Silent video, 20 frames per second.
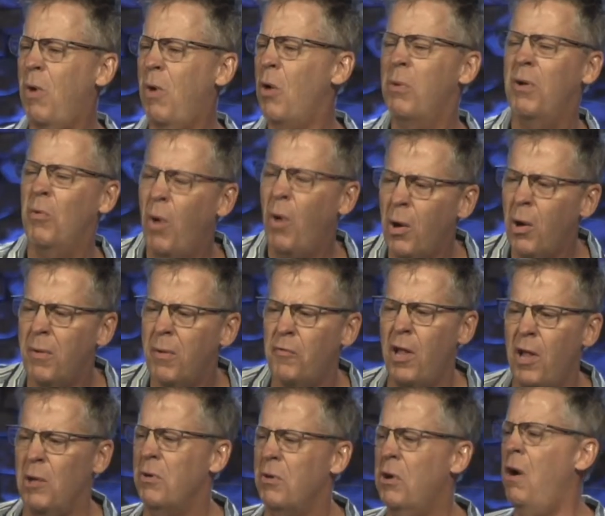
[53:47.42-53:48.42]
why are, we, why are we
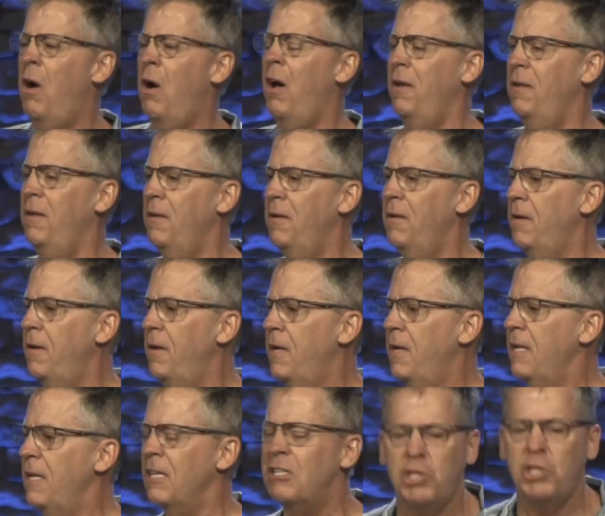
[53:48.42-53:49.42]
following God?
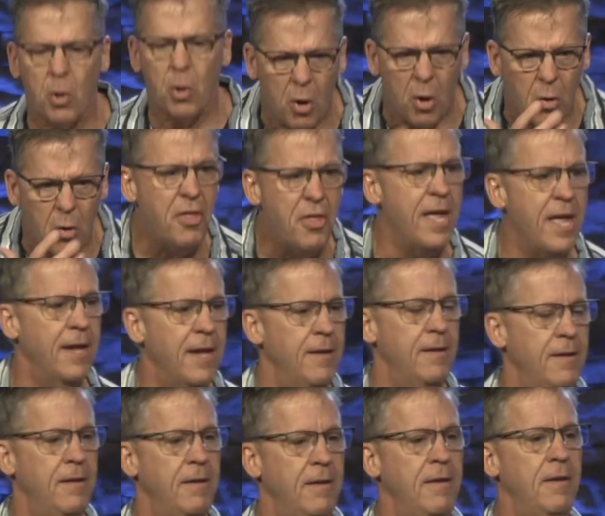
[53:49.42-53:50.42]
Let's do our own thing.
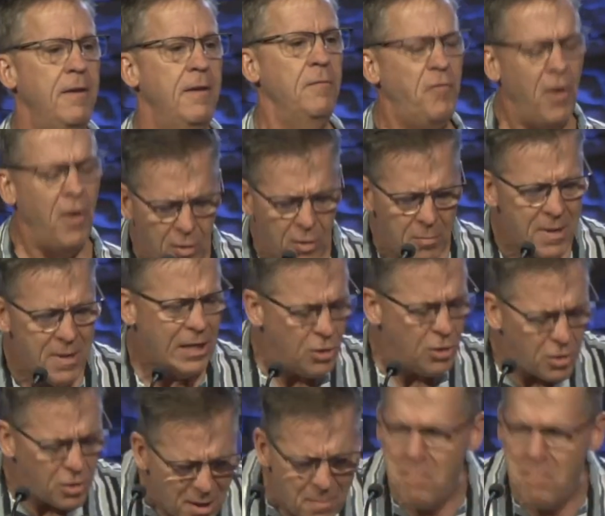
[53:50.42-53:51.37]
Follow me. Look